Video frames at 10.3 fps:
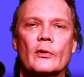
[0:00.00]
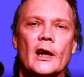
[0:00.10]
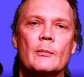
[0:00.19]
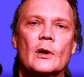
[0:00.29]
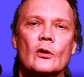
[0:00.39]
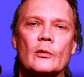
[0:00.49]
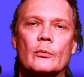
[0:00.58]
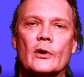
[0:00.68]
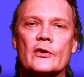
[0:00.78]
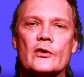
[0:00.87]
rack mount
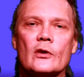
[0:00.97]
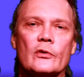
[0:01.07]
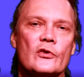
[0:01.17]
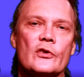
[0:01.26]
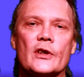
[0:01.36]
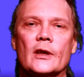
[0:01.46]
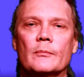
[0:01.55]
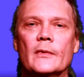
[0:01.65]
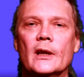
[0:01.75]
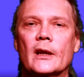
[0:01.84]
compressor, which is an
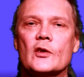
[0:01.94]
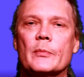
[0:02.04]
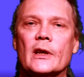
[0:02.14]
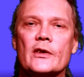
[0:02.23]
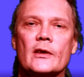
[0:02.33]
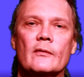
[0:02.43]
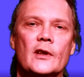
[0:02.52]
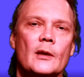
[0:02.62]
inexpensive,